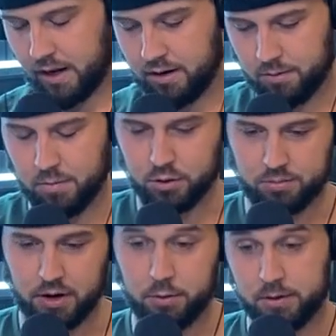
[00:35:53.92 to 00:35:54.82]
most of
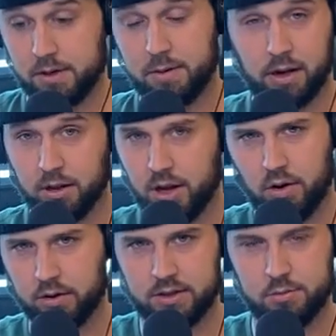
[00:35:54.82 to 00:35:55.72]
my Ubers I'm like
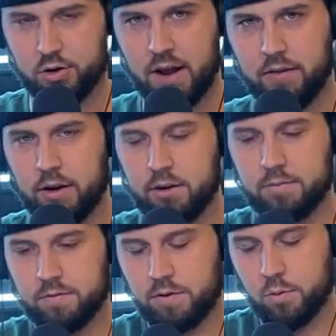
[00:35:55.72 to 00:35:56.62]
alone because I'm traveling or
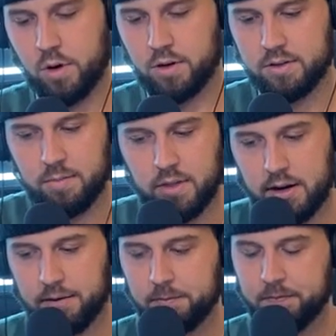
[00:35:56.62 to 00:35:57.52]
for work or something,
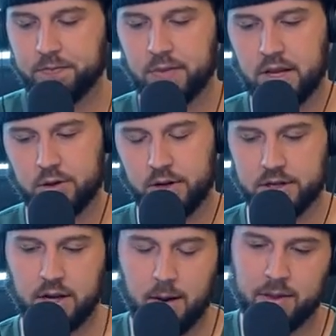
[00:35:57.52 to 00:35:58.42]
and so I
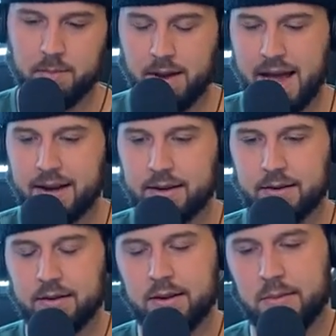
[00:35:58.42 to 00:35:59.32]
just hop in the back
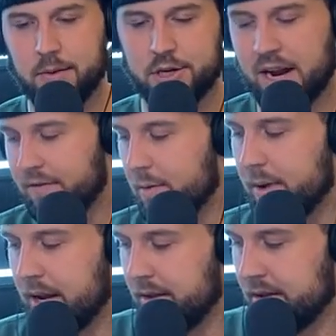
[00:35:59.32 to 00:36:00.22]
and maybe chat for a
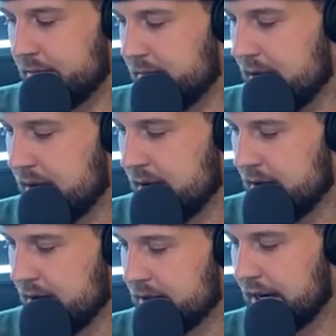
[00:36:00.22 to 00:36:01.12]
bit and then
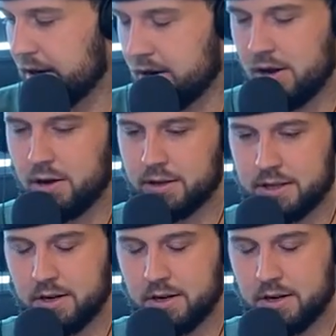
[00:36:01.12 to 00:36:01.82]
take a call or listen to